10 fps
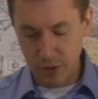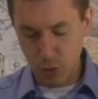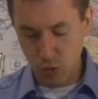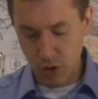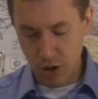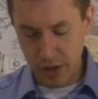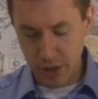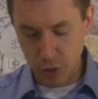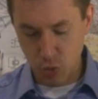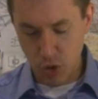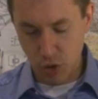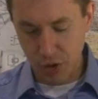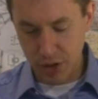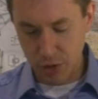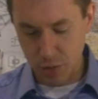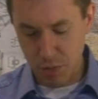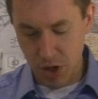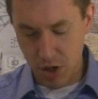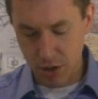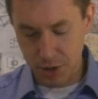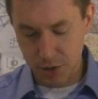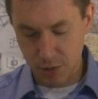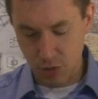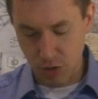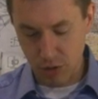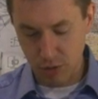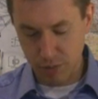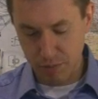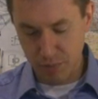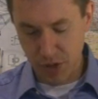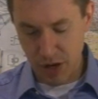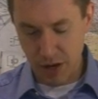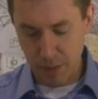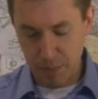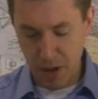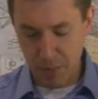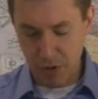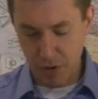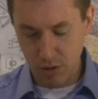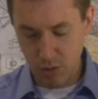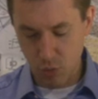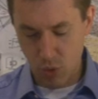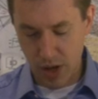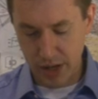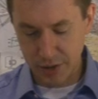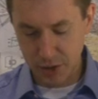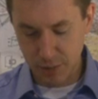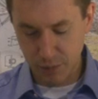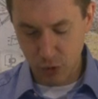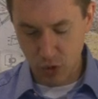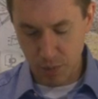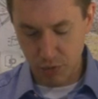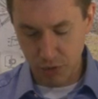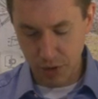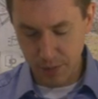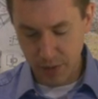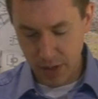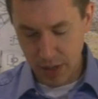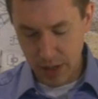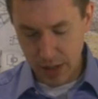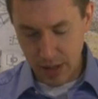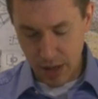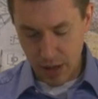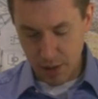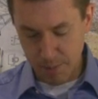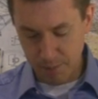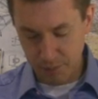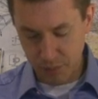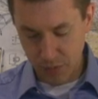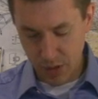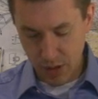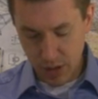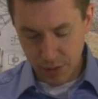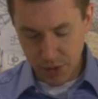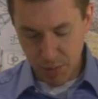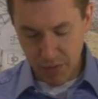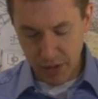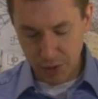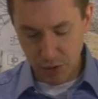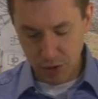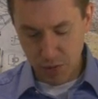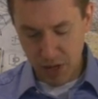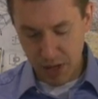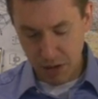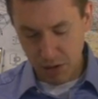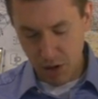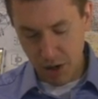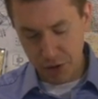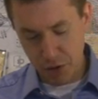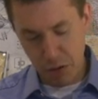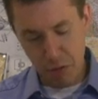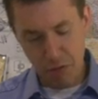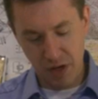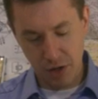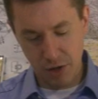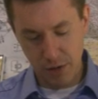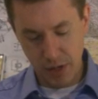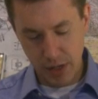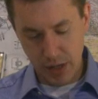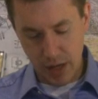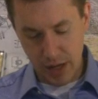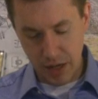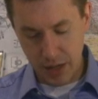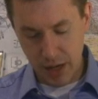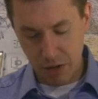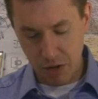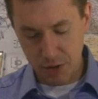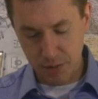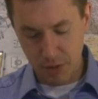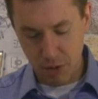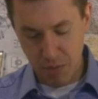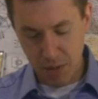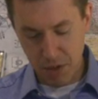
oolong is rolled into balls, or kind of like paper wads, crumpled. Some of these look to be larger, thicker, indicating there may